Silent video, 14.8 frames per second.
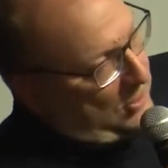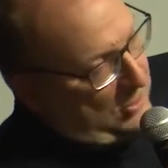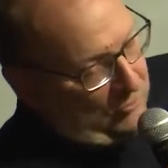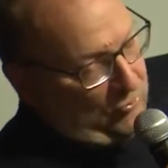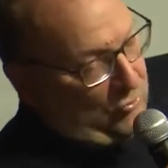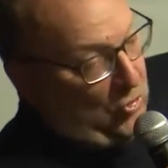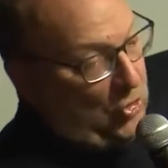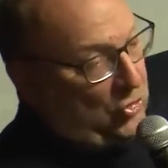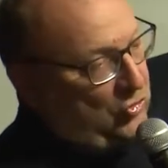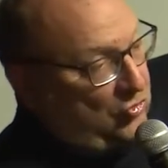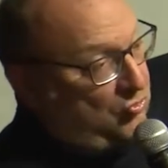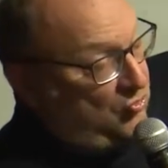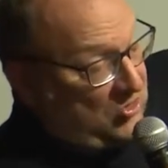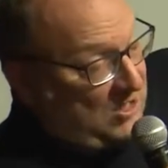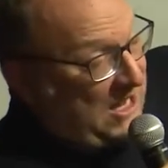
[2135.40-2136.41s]
not
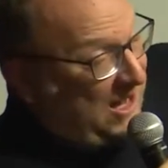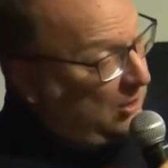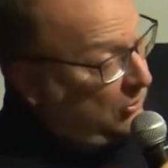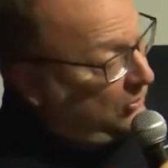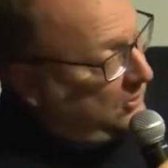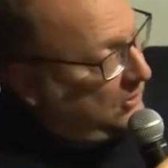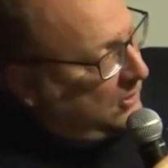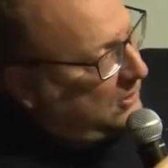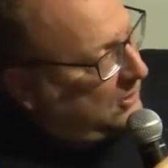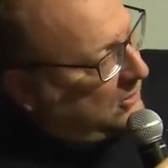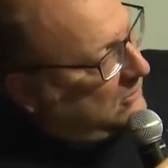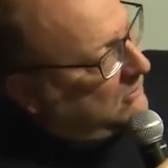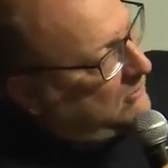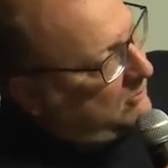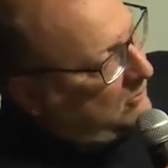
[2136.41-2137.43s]
counter,
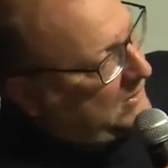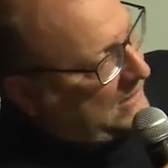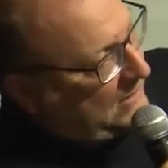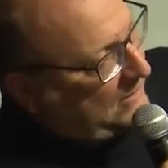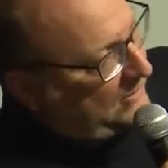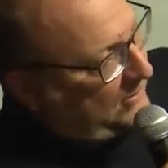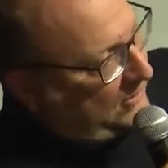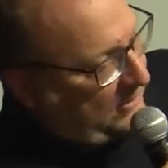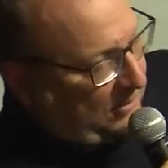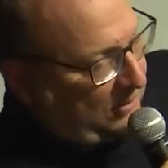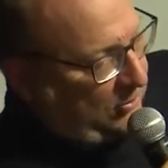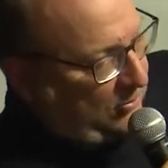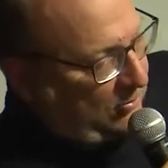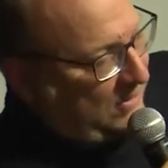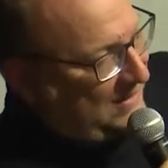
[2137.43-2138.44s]
but
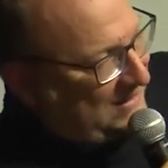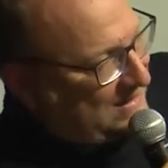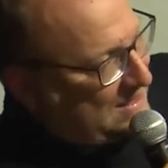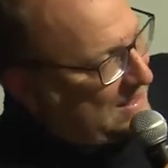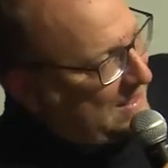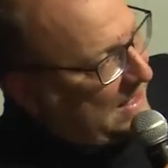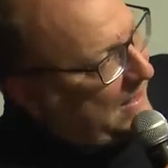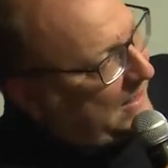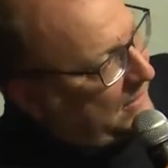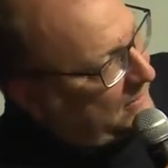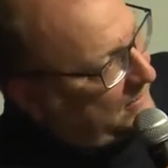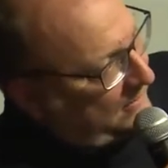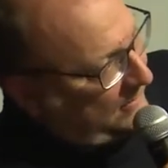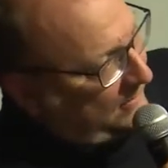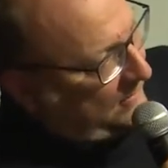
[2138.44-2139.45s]
to understand
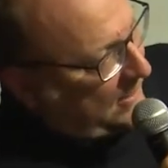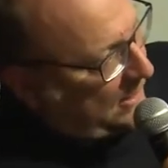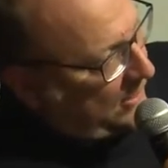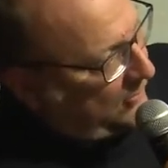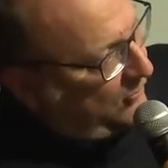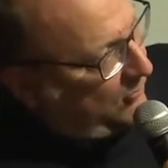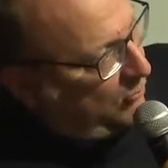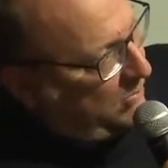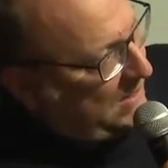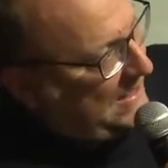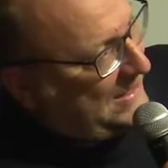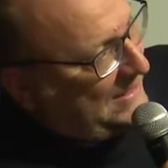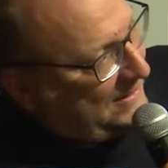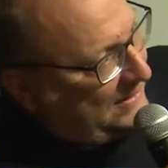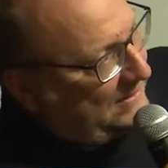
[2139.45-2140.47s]
and kind of be
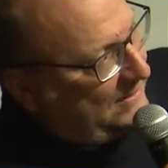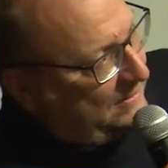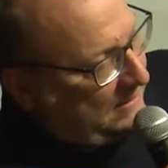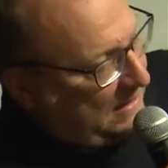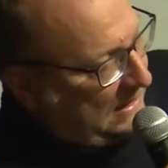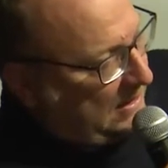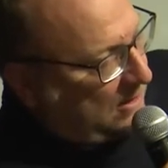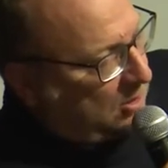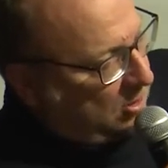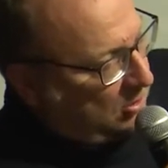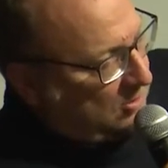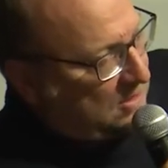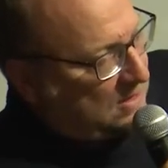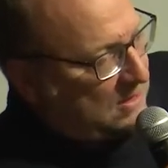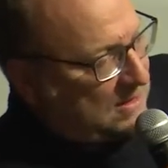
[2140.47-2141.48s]
in a
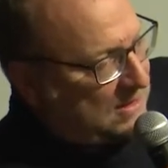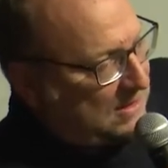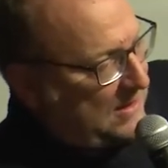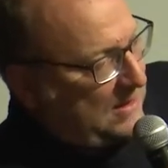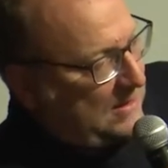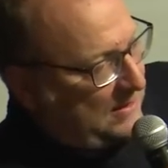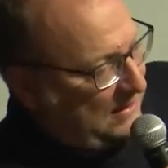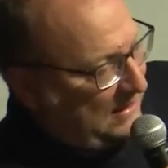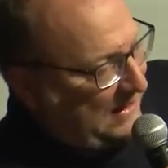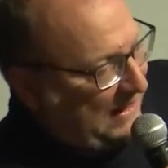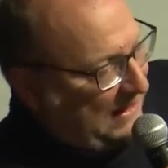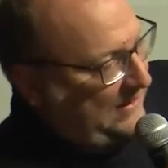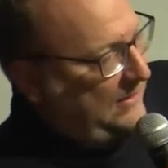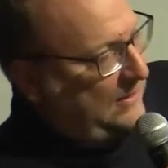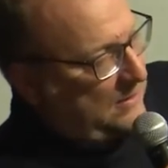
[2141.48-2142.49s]
constant
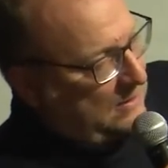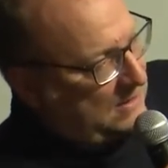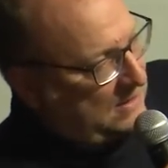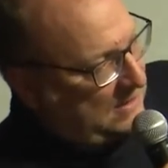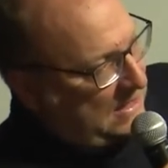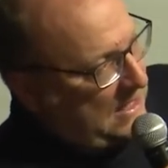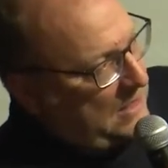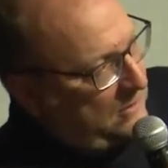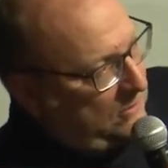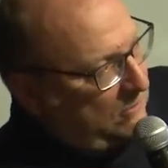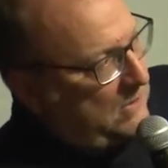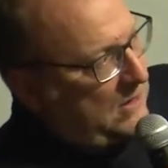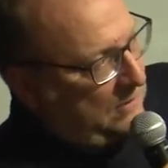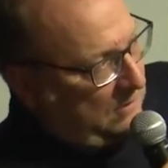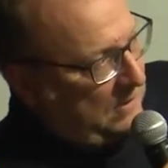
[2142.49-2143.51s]
dialectical state
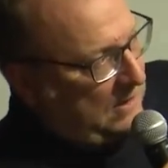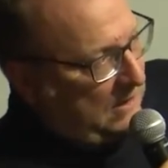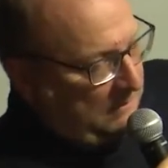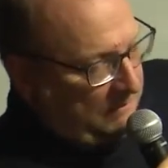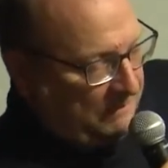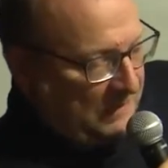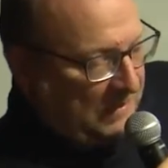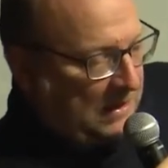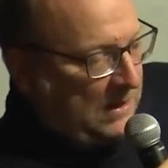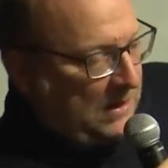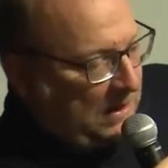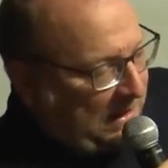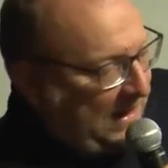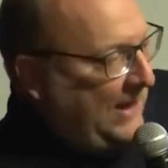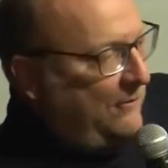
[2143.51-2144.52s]
with, yeah.
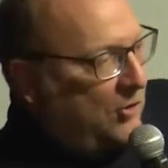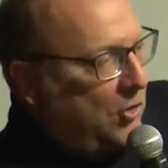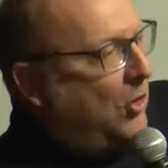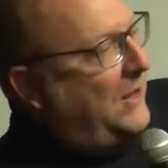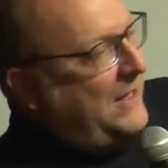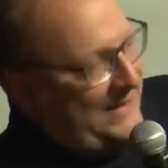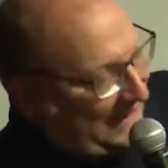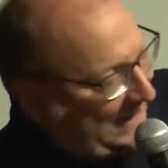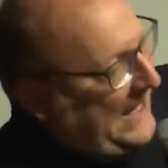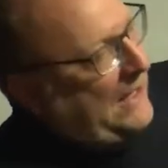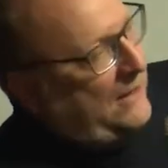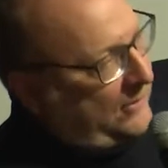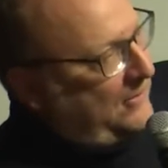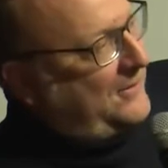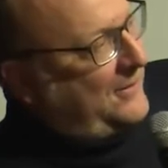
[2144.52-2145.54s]
And I've gone at
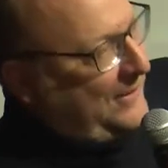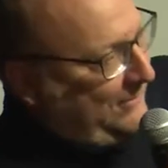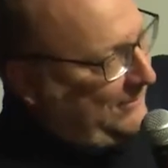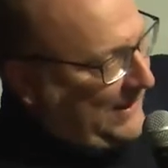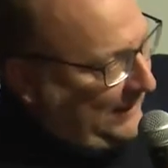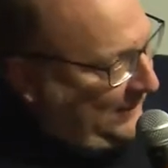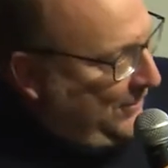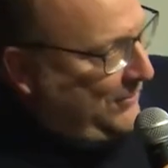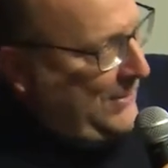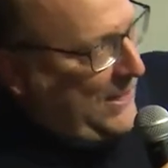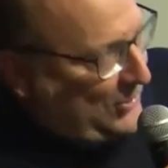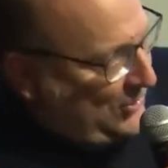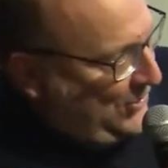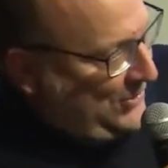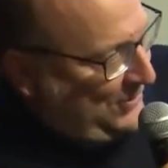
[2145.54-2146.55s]
length in that
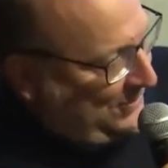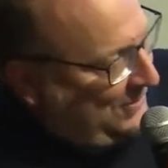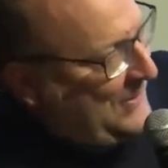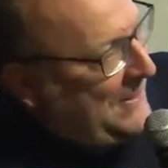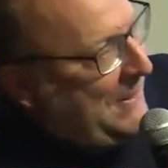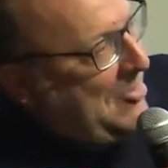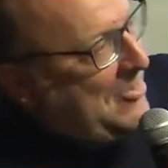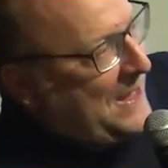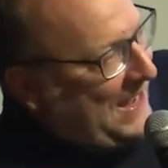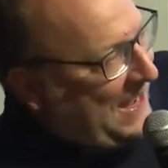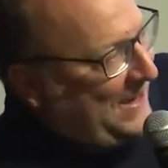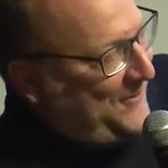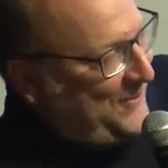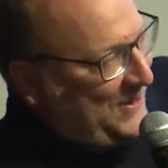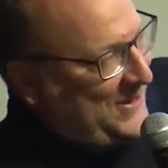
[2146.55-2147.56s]
direction. I
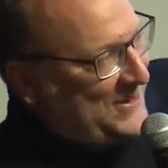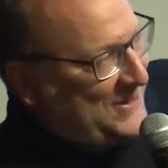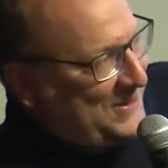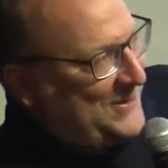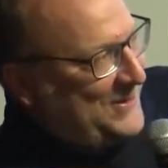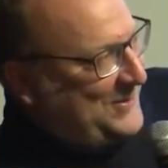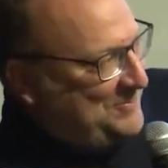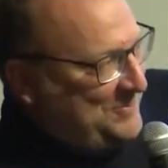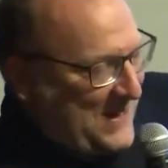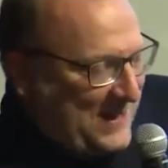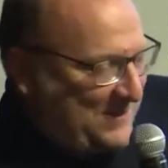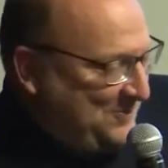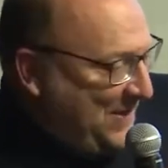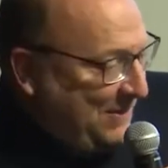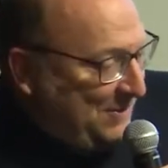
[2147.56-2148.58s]
think
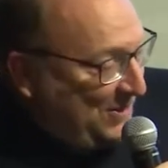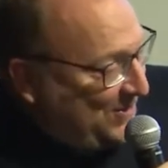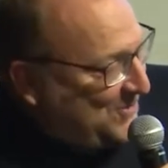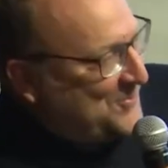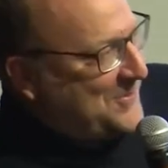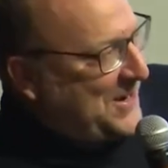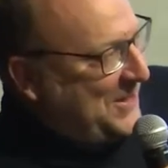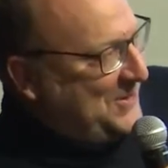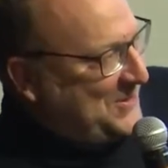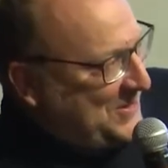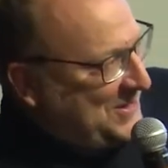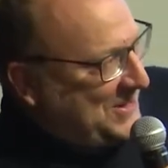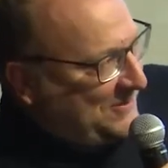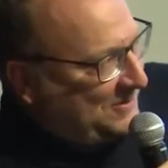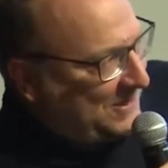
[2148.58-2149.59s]
maybe too much
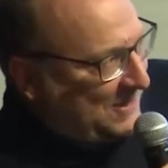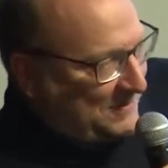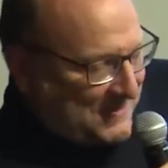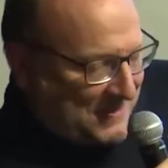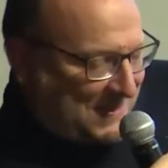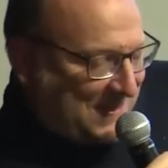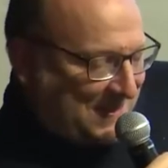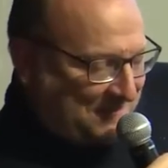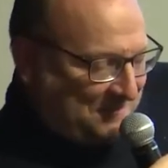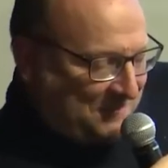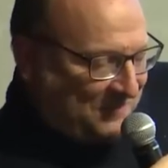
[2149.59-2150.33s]
sometimes, yeah,